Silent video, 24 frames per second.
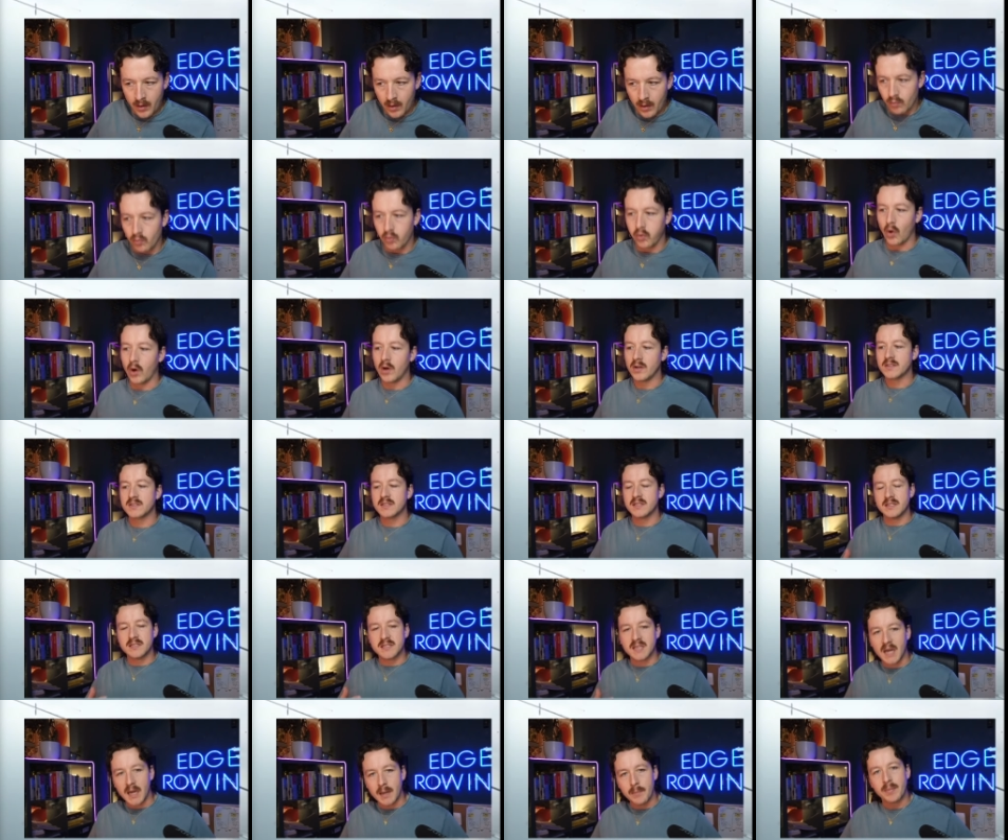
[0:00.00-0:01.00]
lots of the
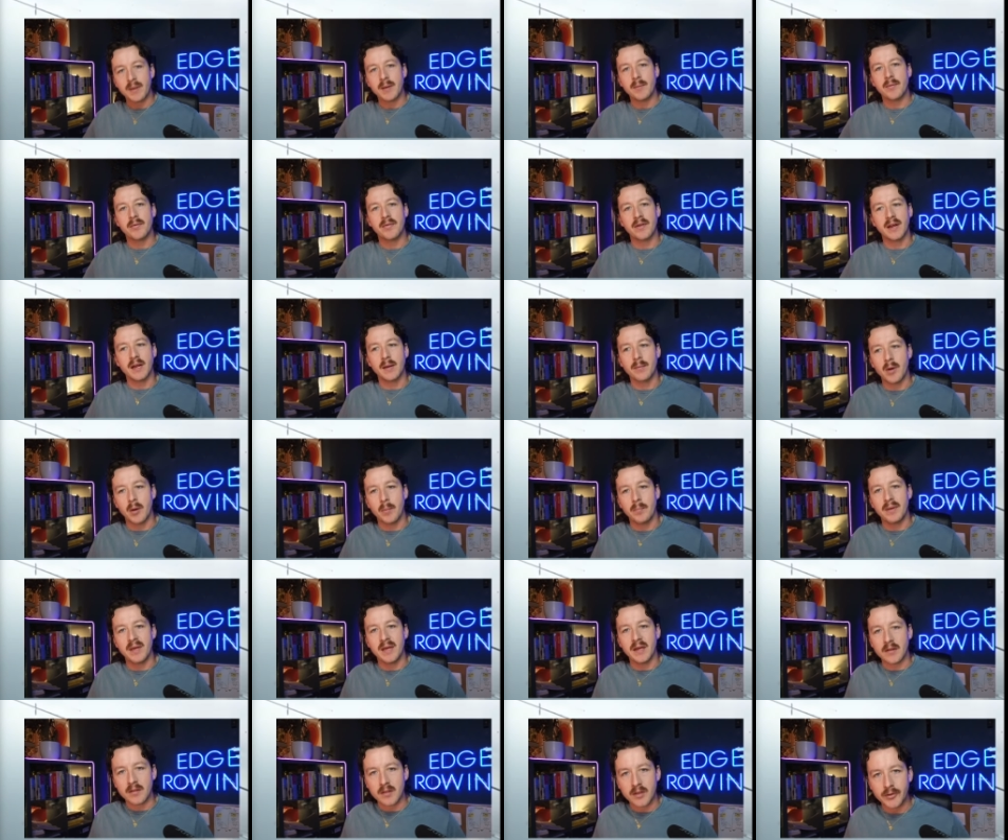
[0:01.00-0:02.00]
time people think about
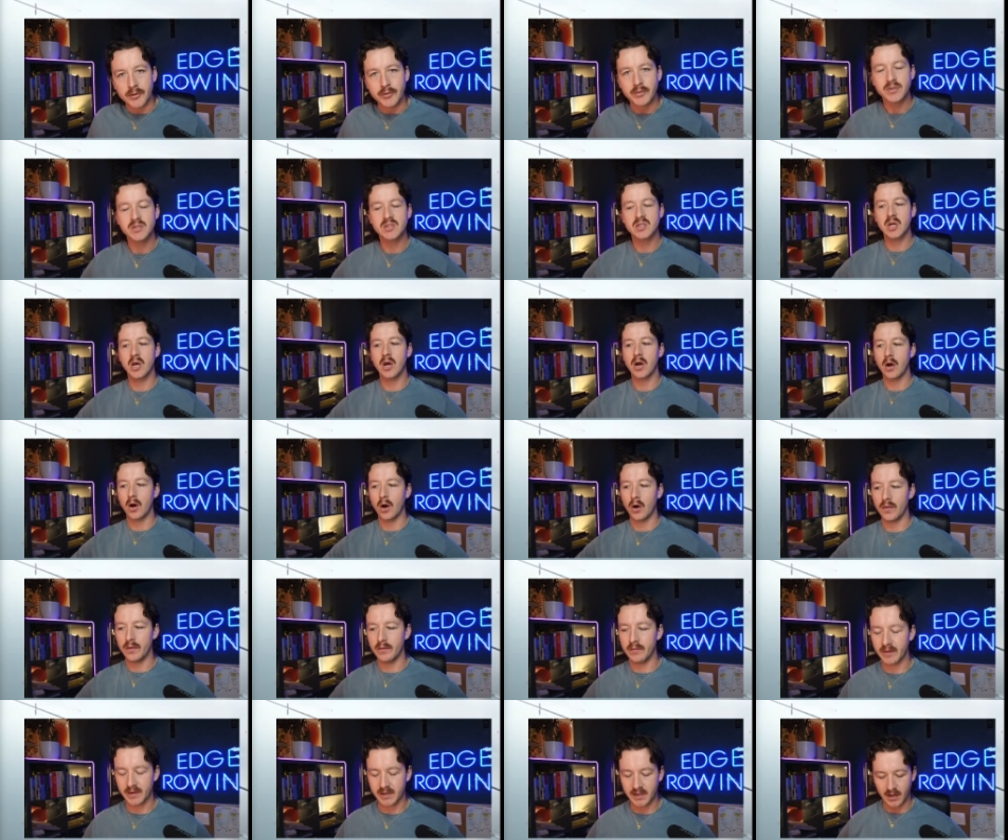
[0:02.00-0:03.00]
being loose on
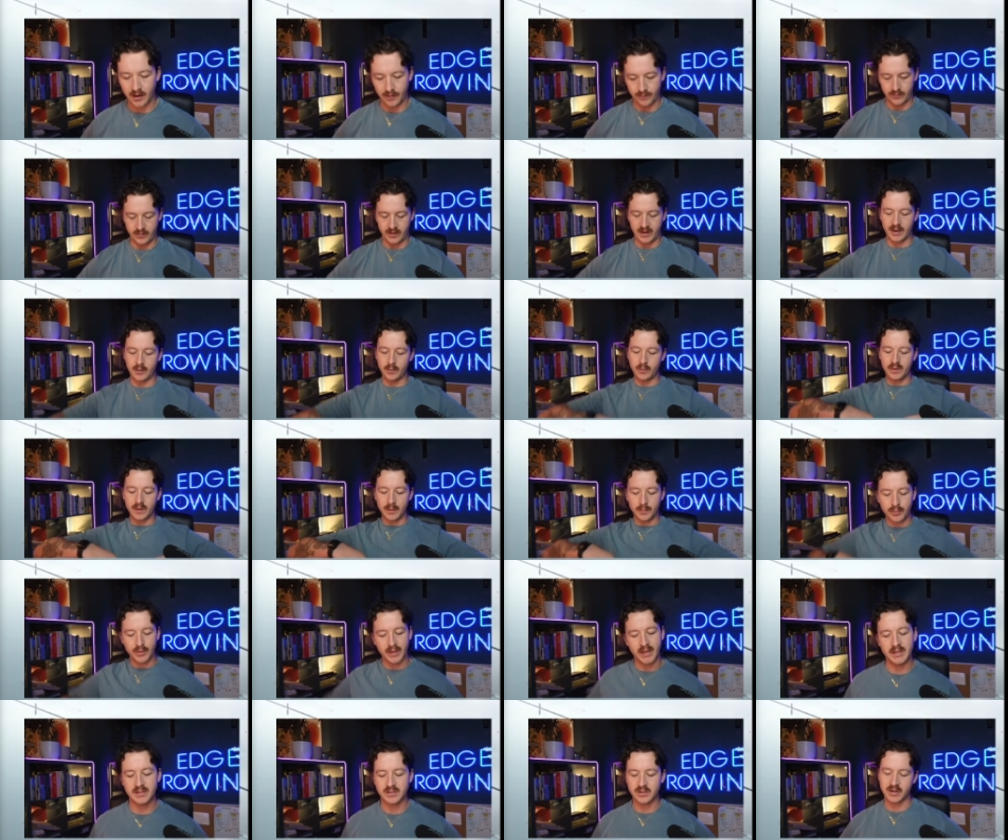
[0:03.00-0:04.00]
the recovery, and when the
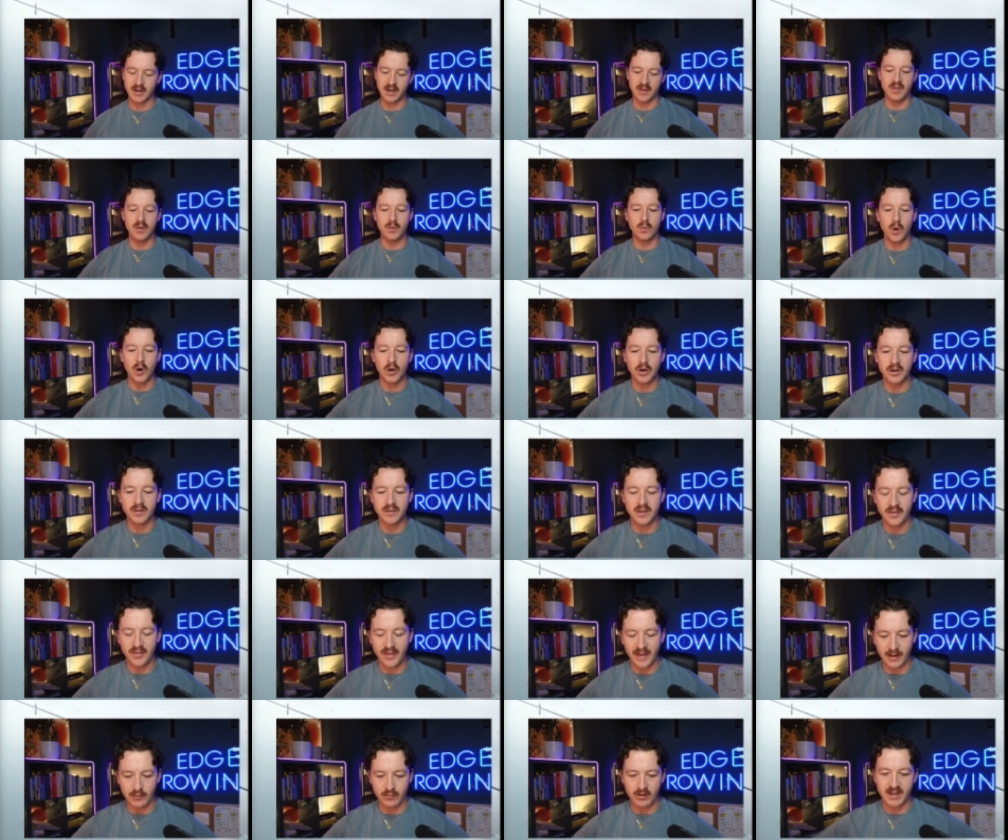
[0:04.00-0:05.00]
blades aren't in the water and they
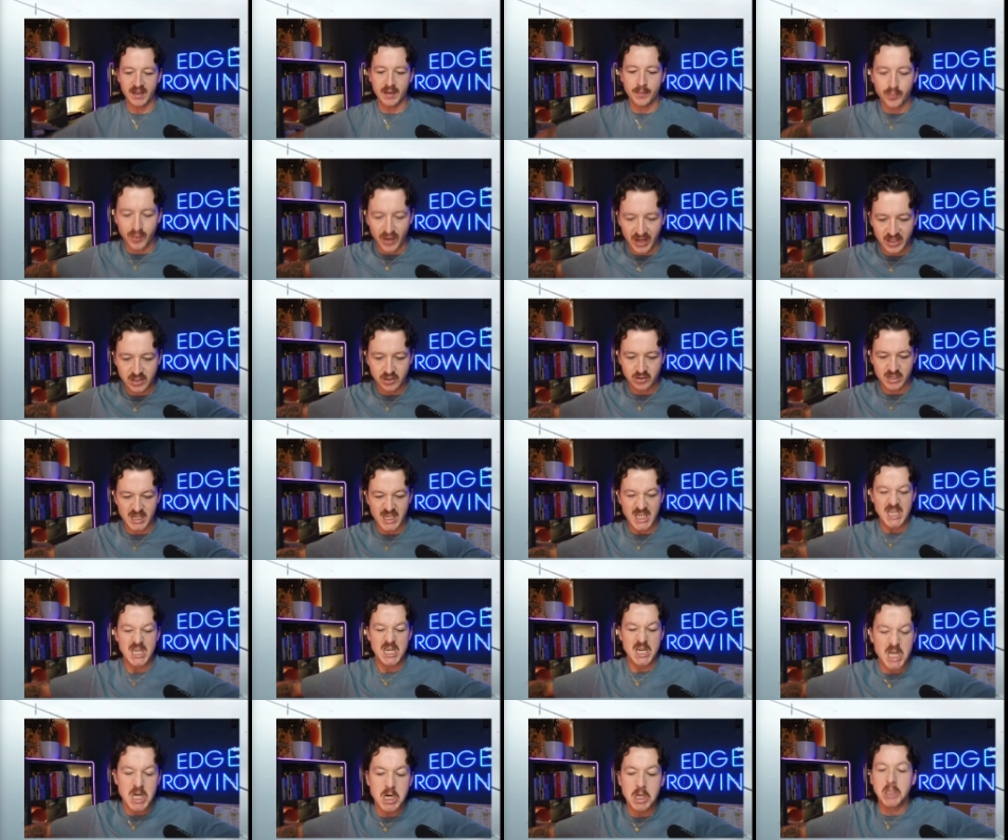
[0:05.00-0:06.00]
think, right, the blades are in,
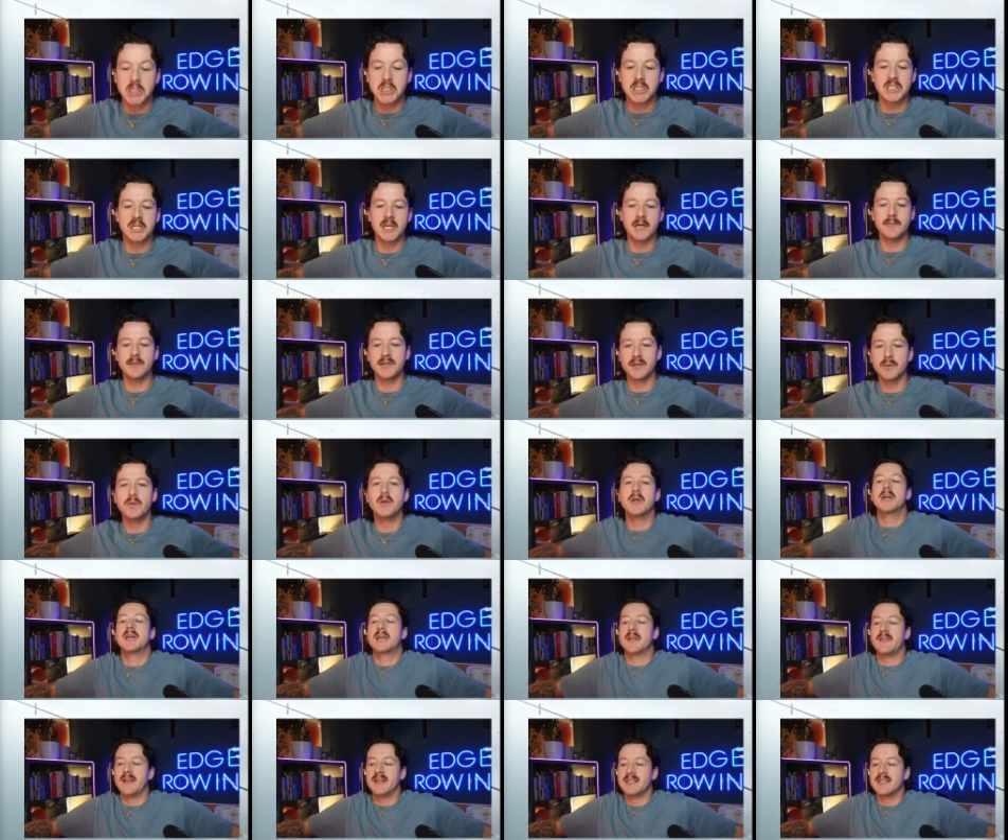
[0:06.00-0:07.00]
no, it's time to
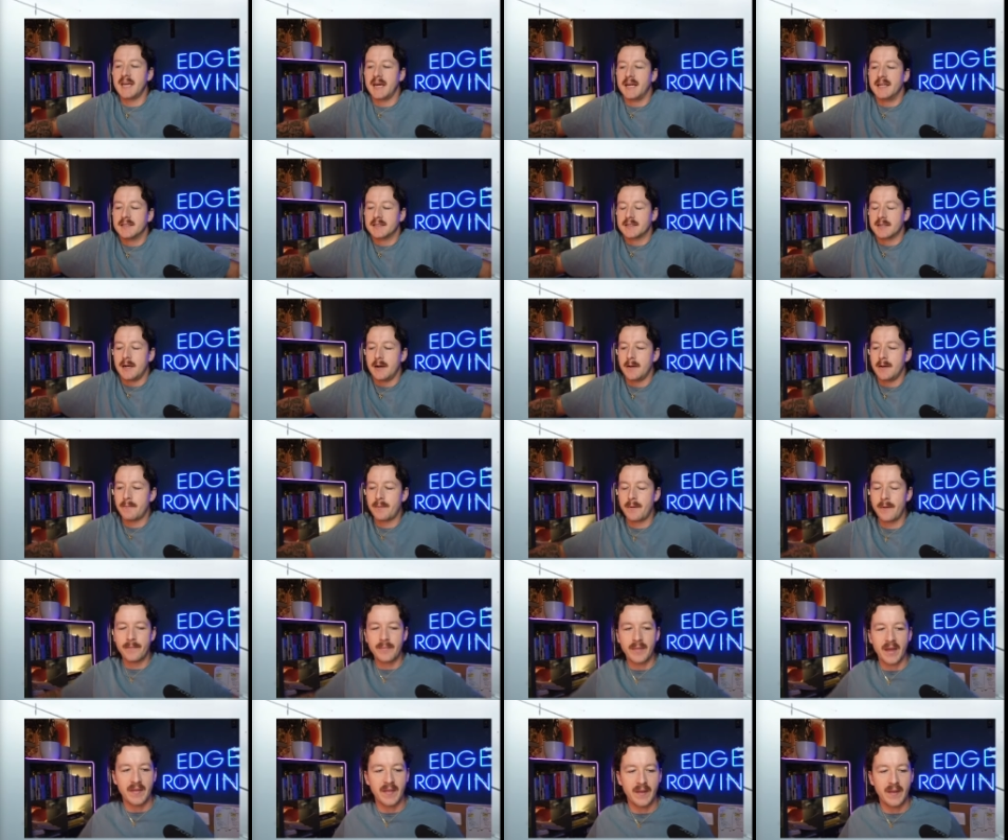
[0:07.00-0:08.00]
work, and they tense up.
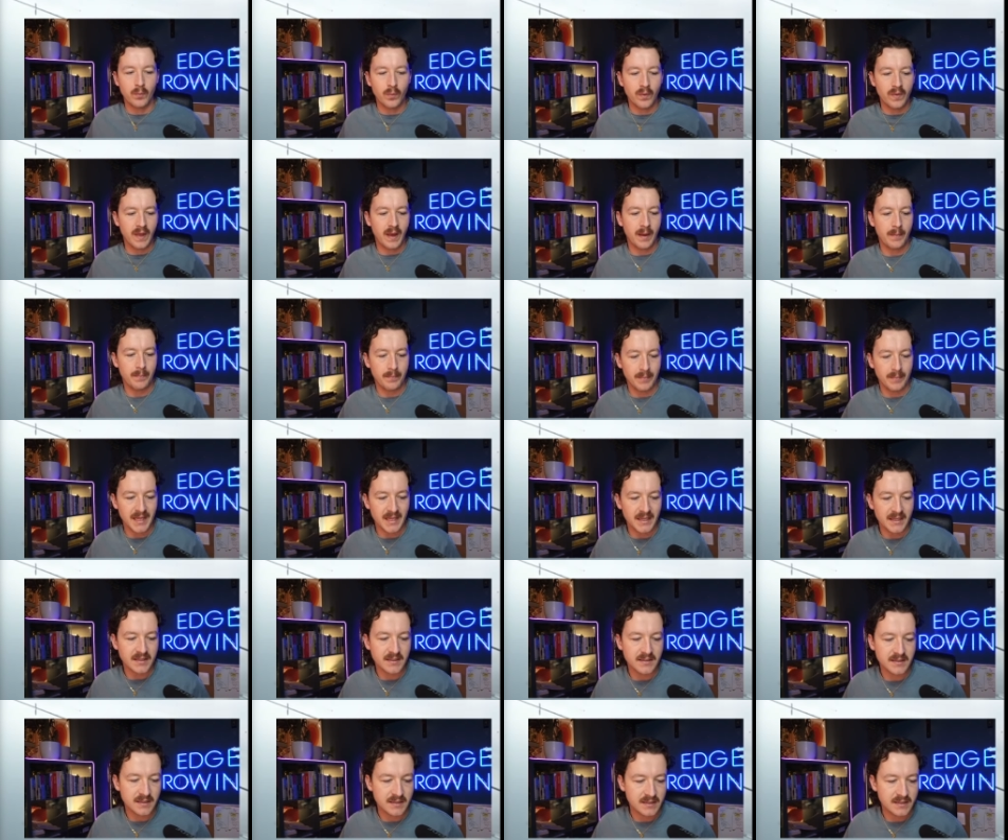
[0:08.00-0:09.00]
And then what that
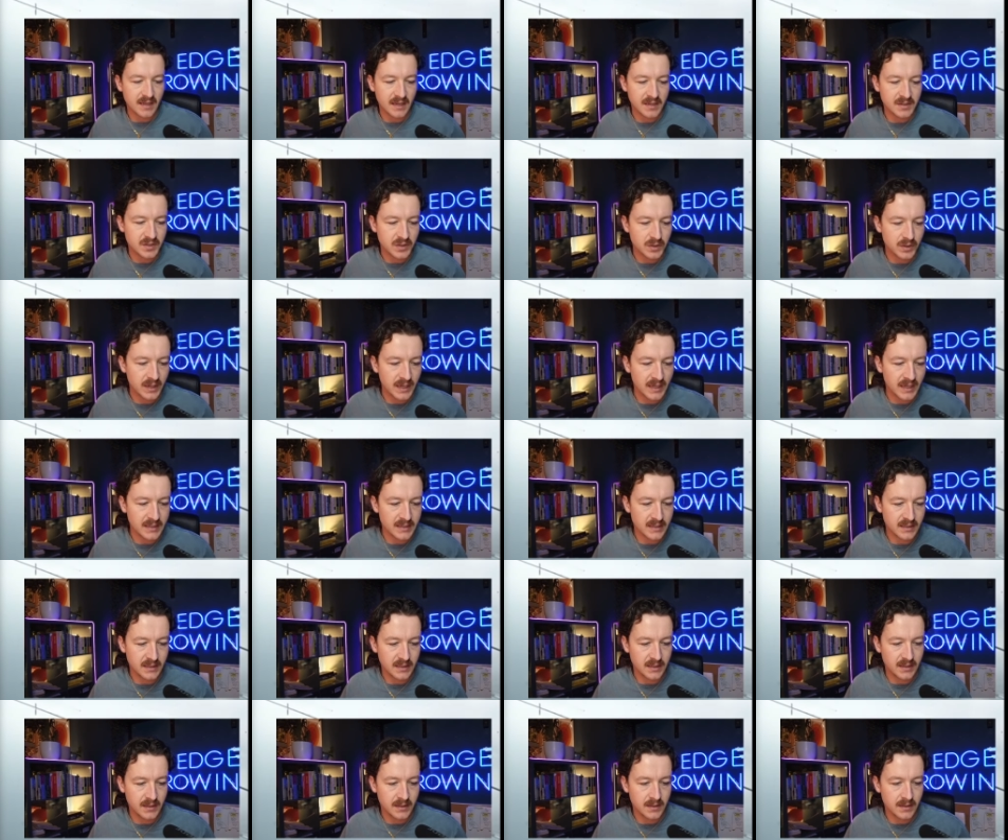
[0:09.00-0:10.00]
means is as you get to
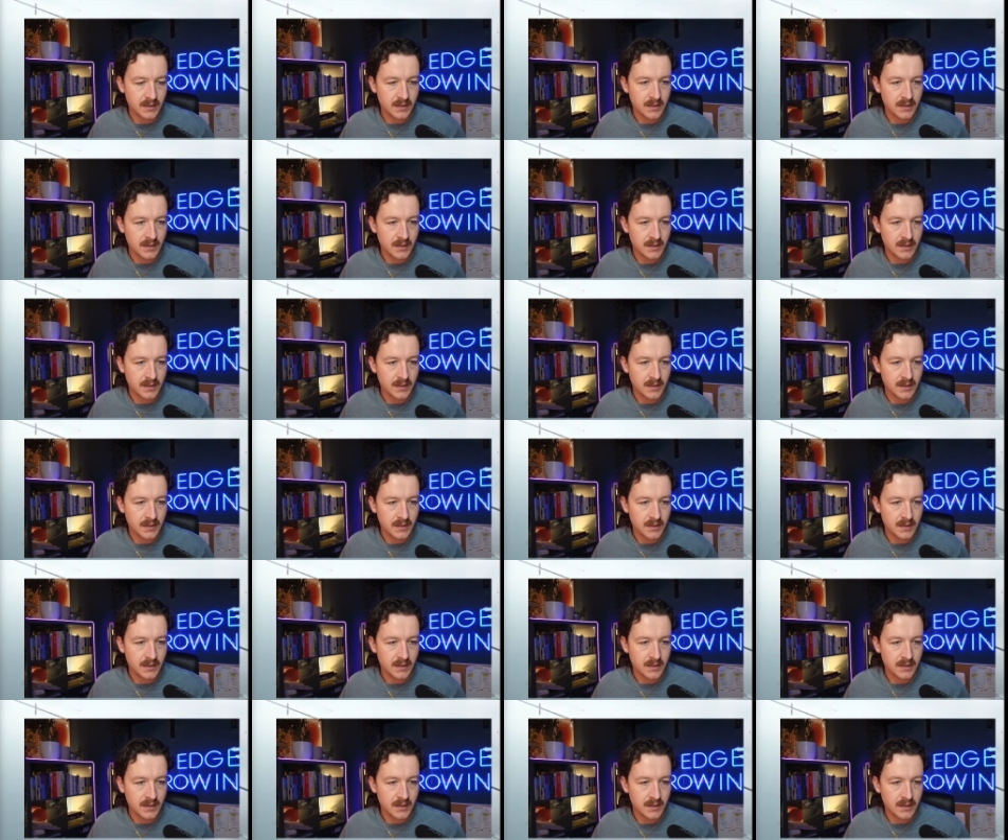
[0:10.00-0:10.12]
the